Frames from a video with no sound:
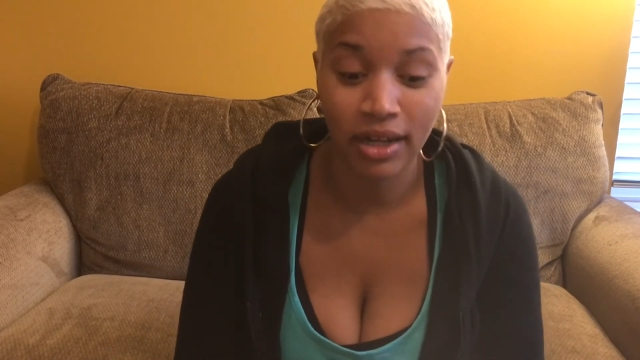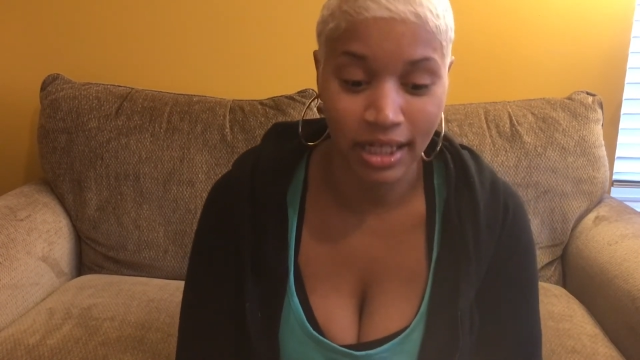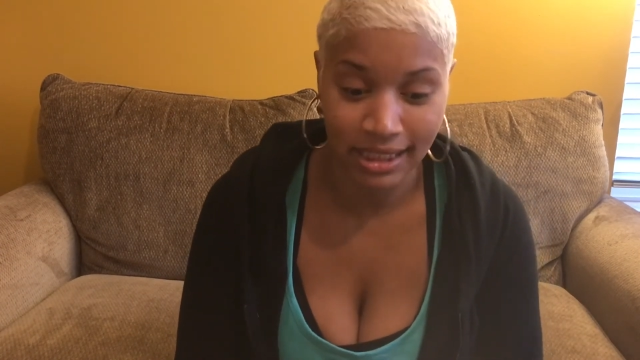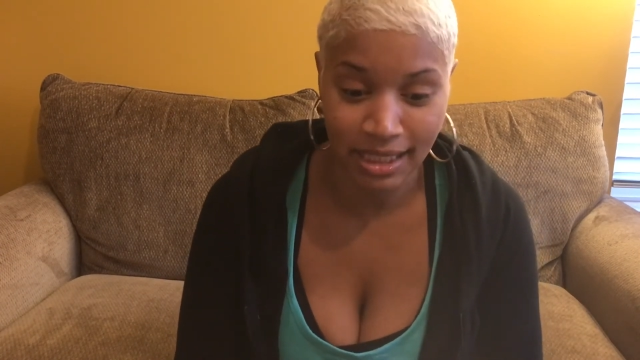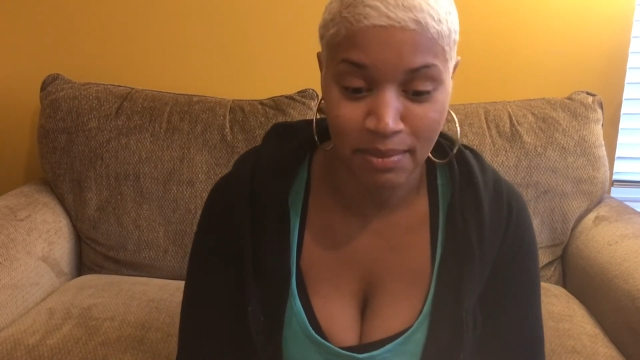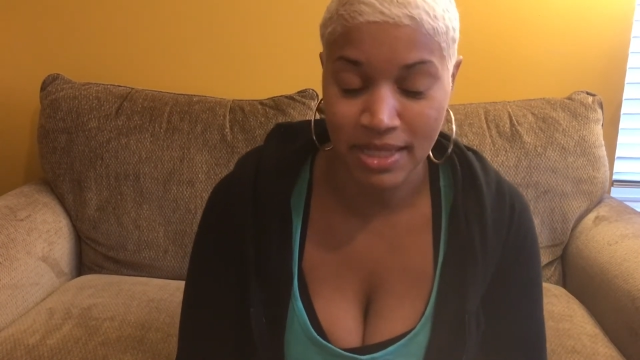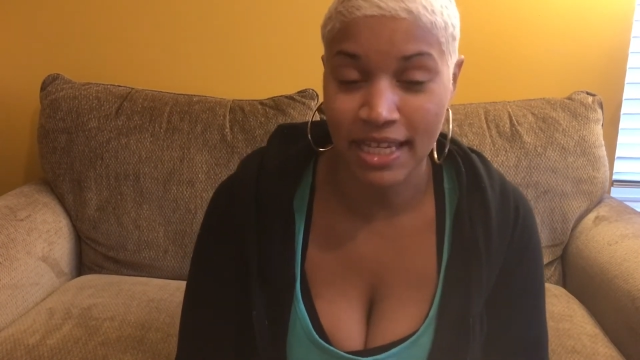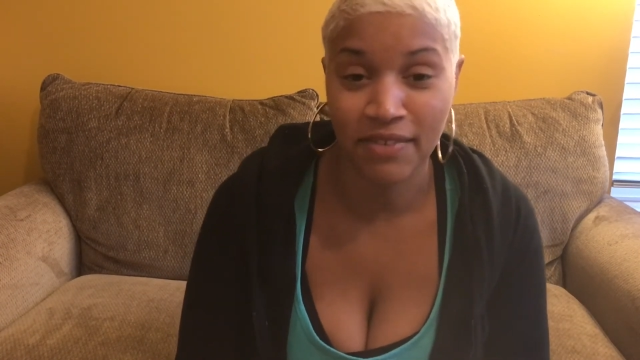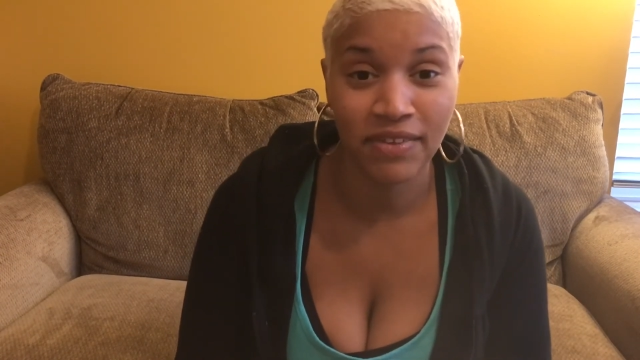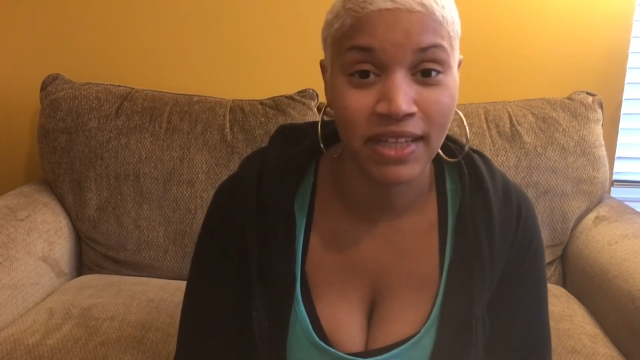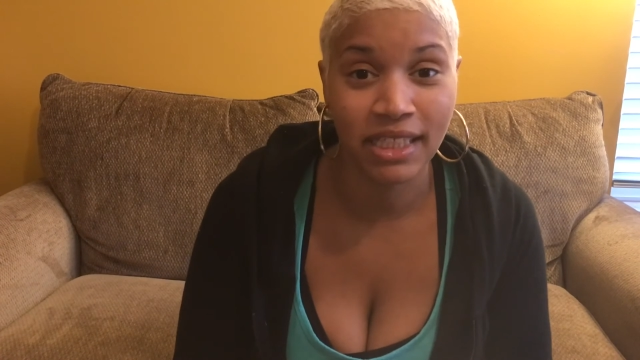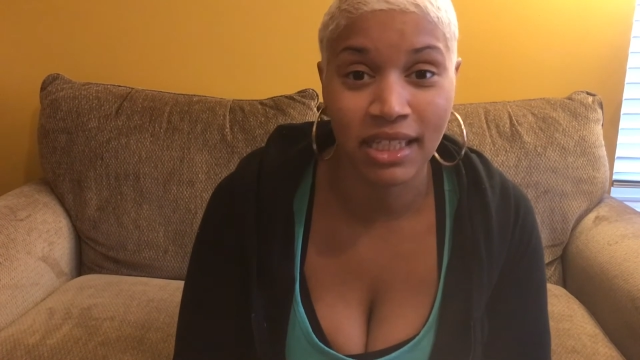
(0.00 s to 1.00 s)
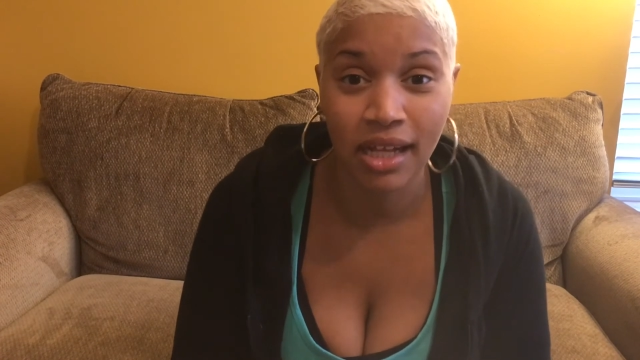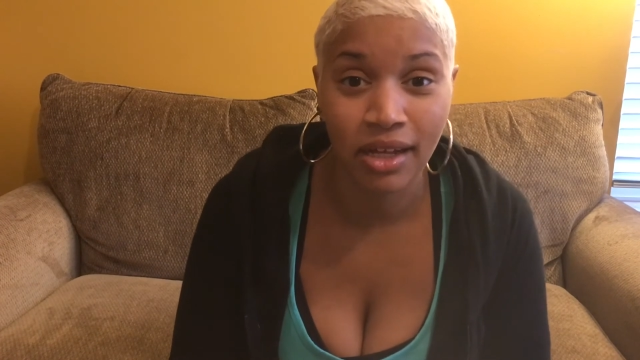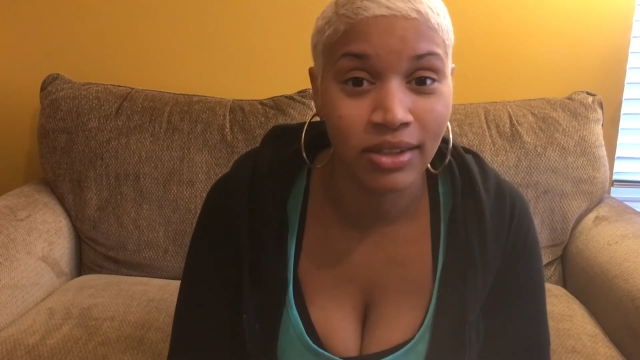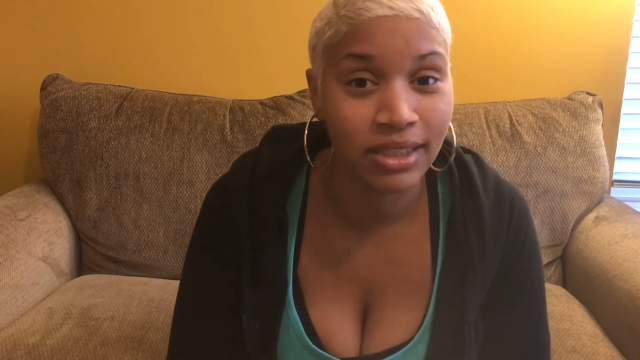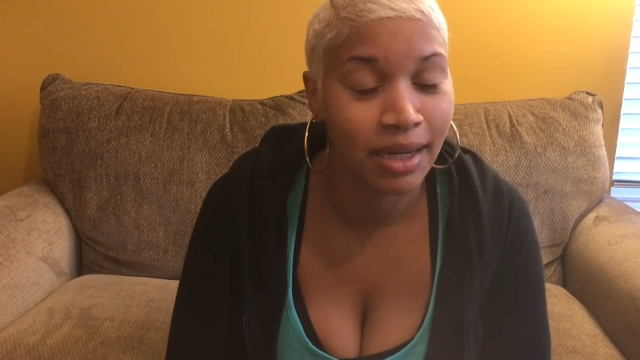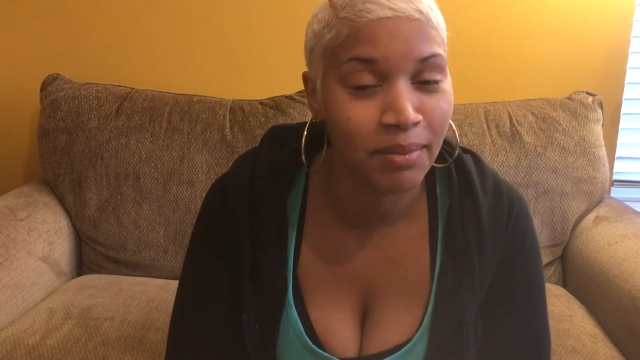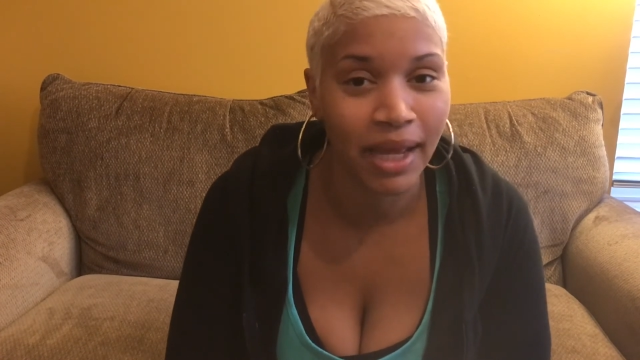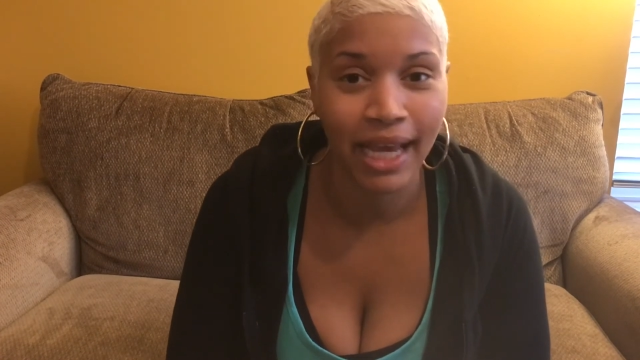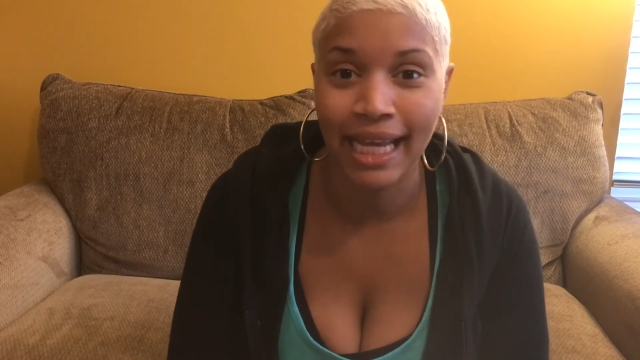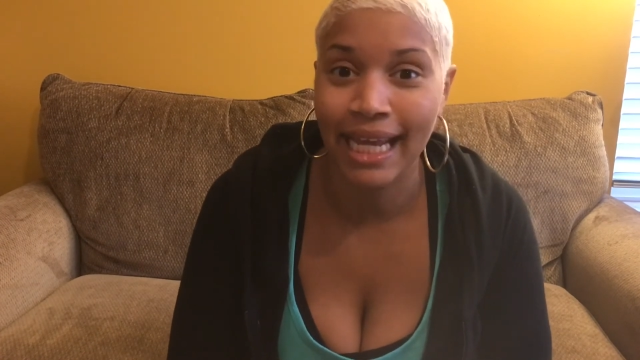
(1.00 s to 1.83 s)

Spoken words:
I see myself in these clothes, and I'm like,